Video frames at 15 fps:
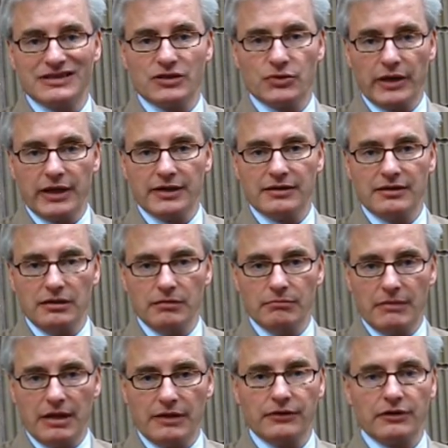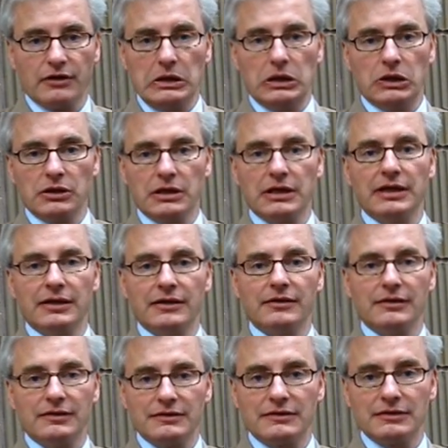20 months longer in
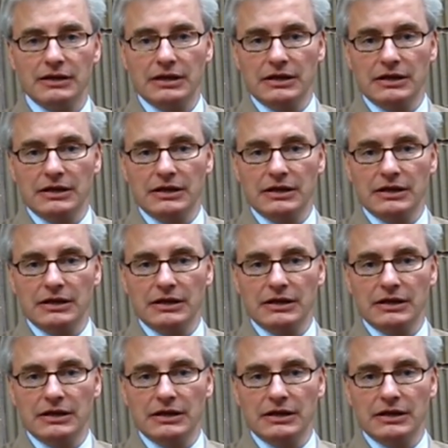this